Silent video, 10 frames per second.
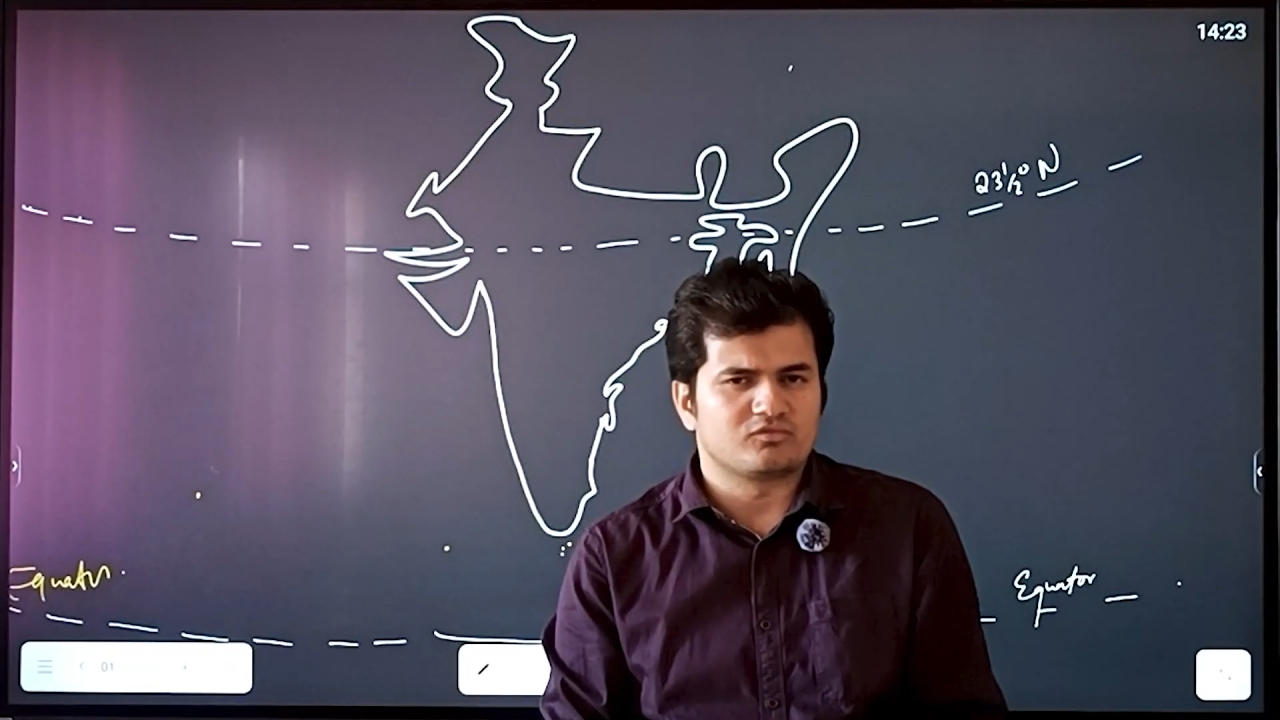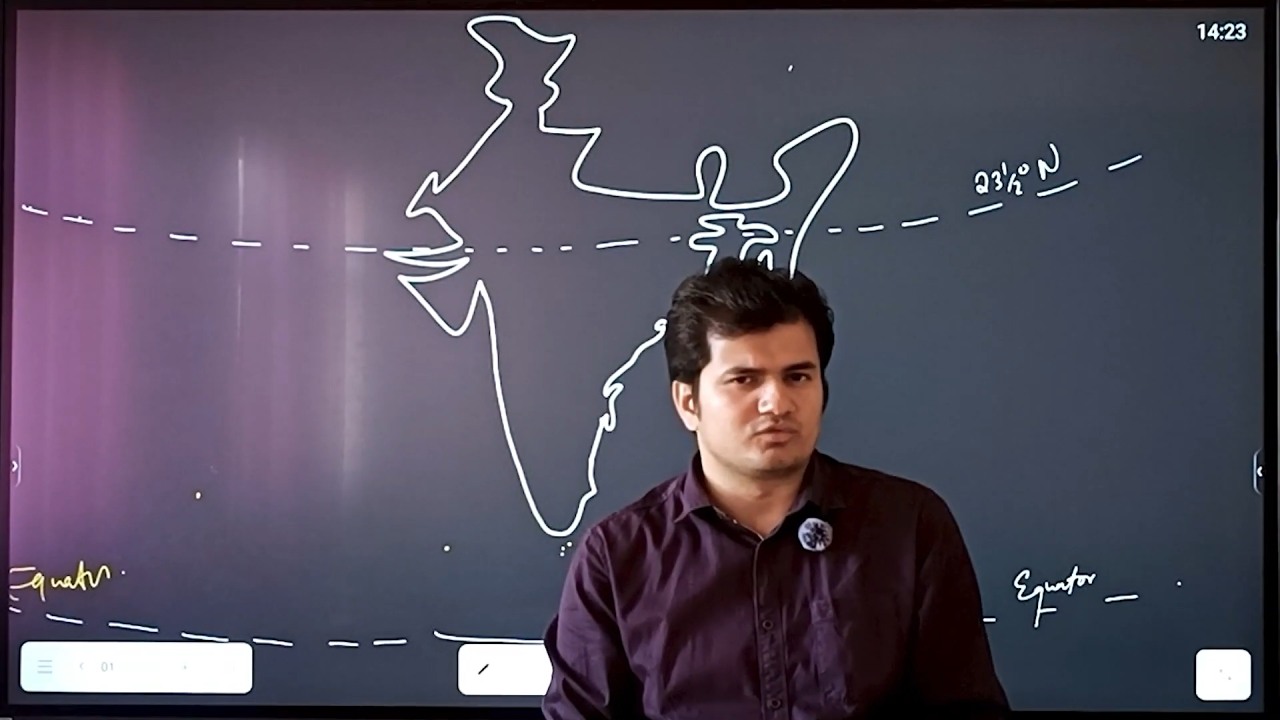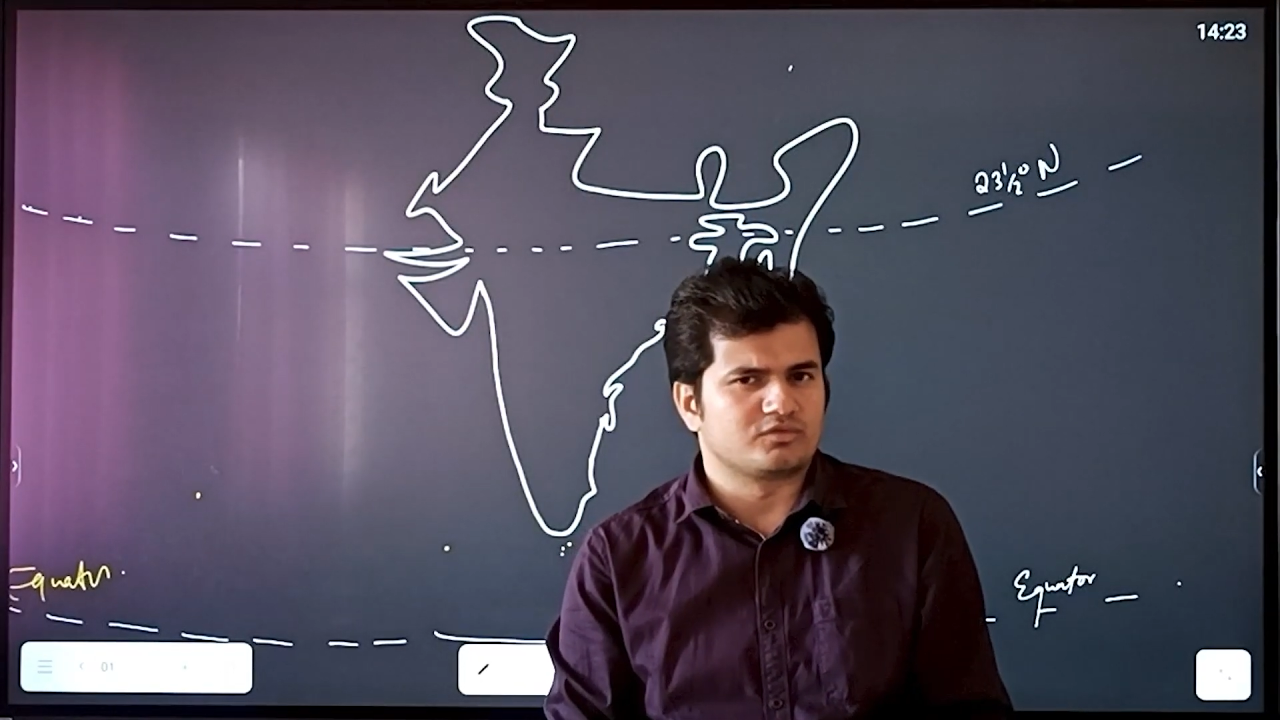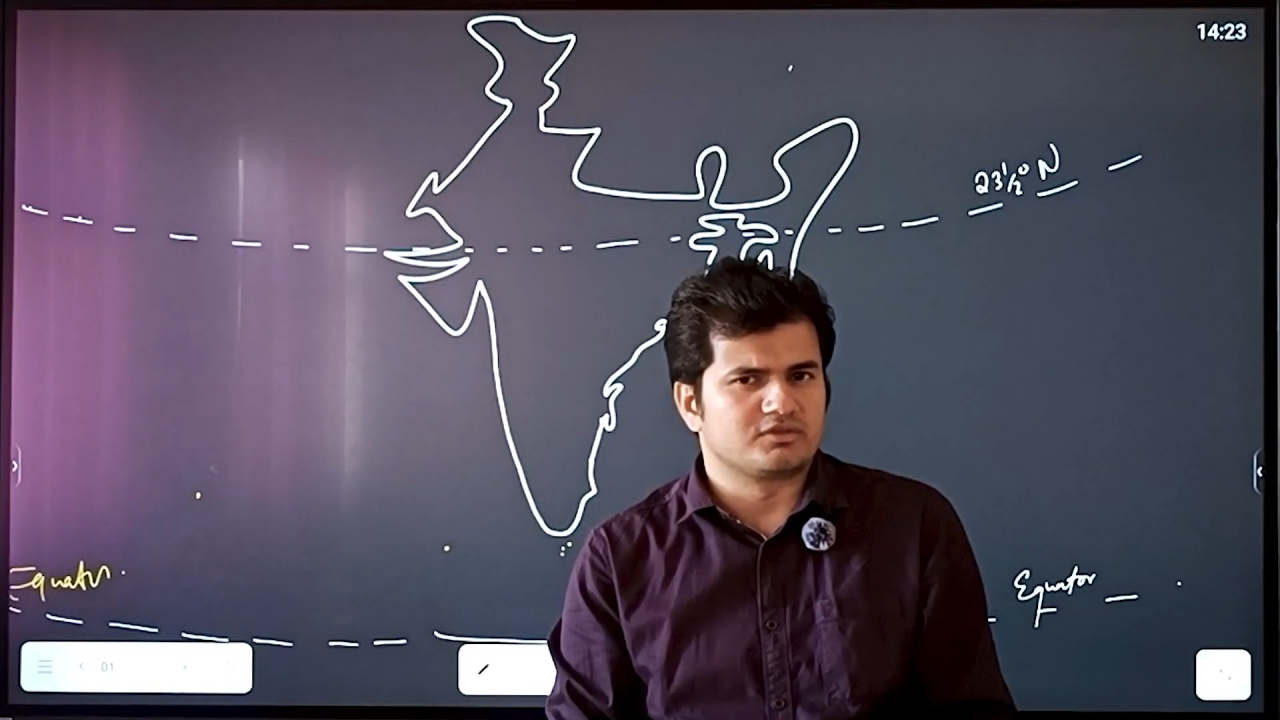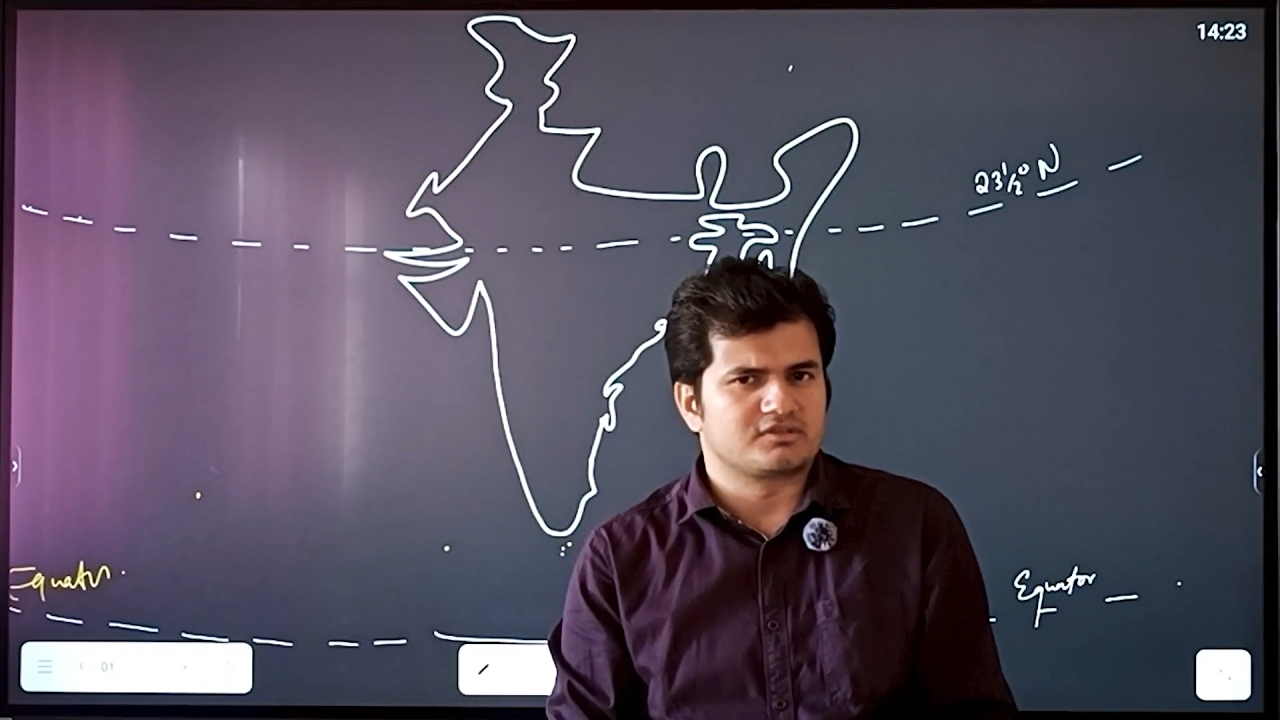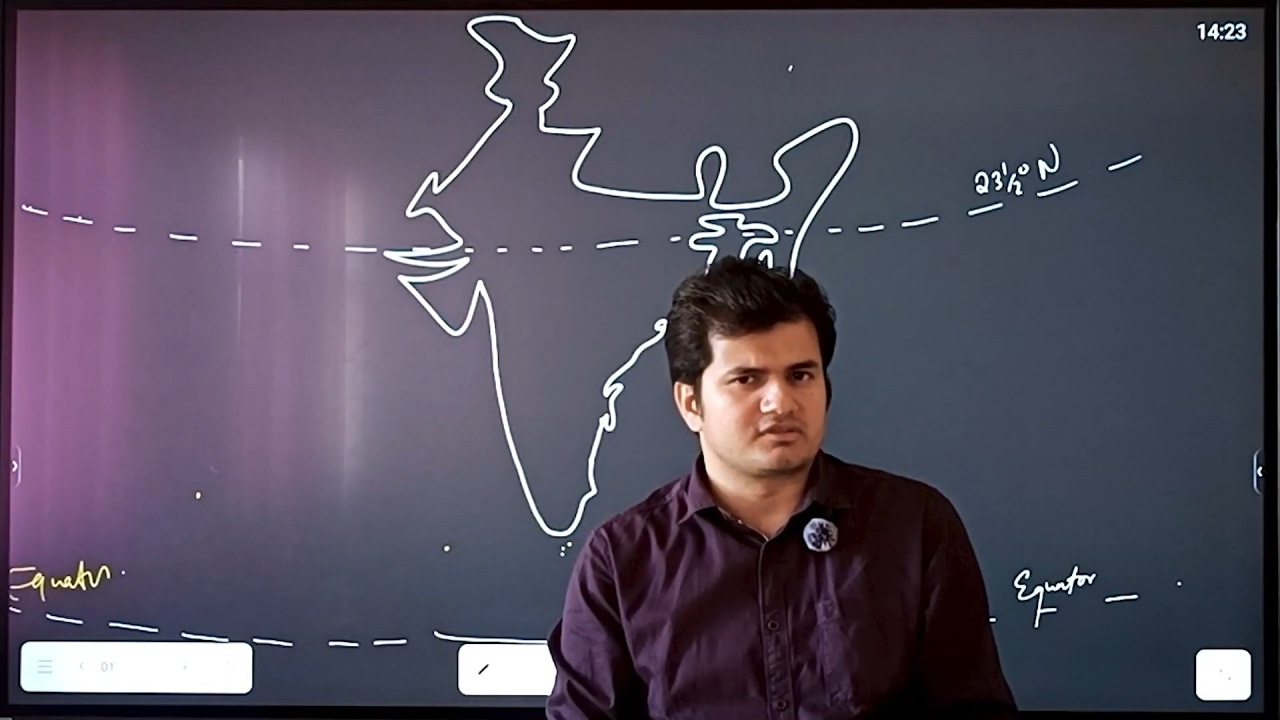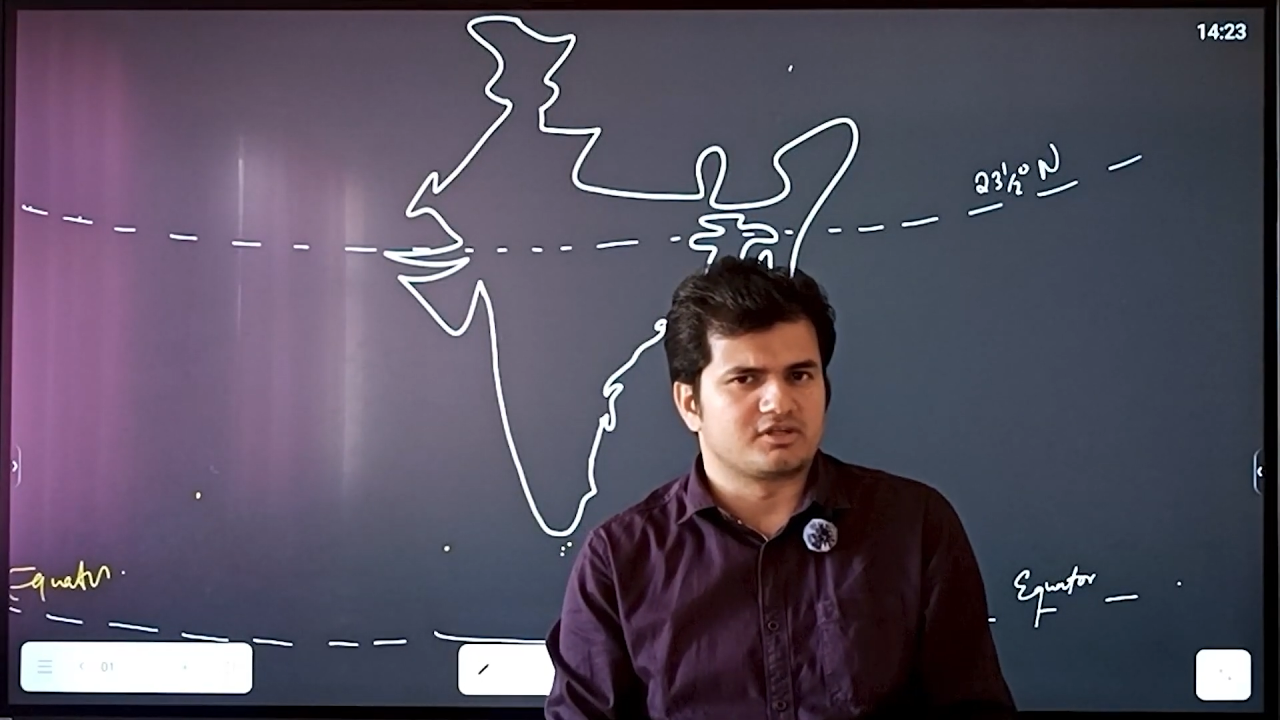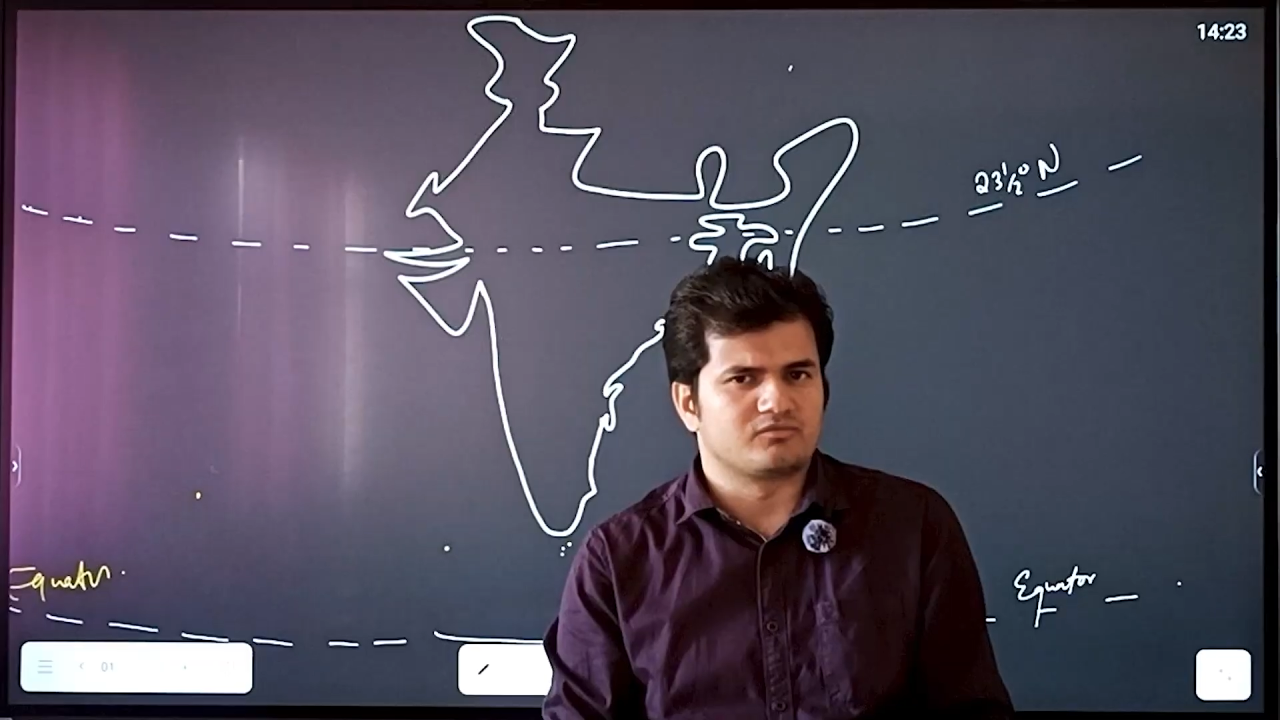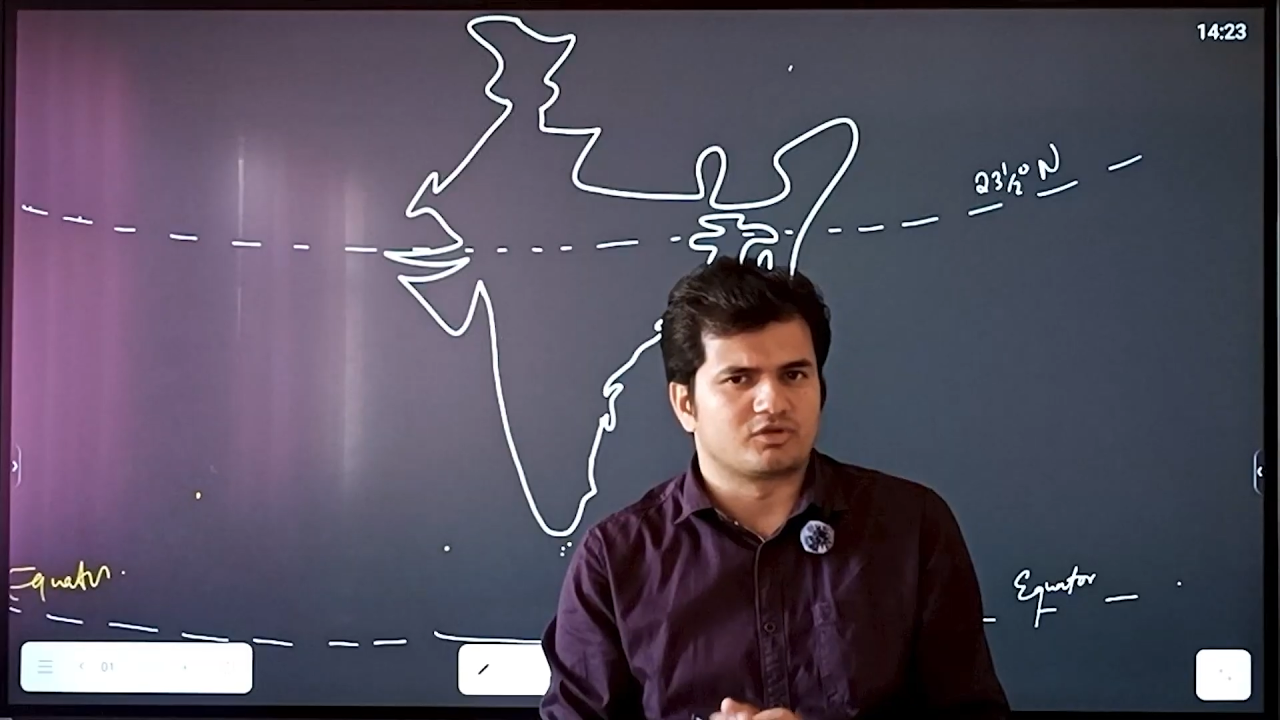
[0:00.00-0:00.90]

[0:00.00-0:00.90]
want to understand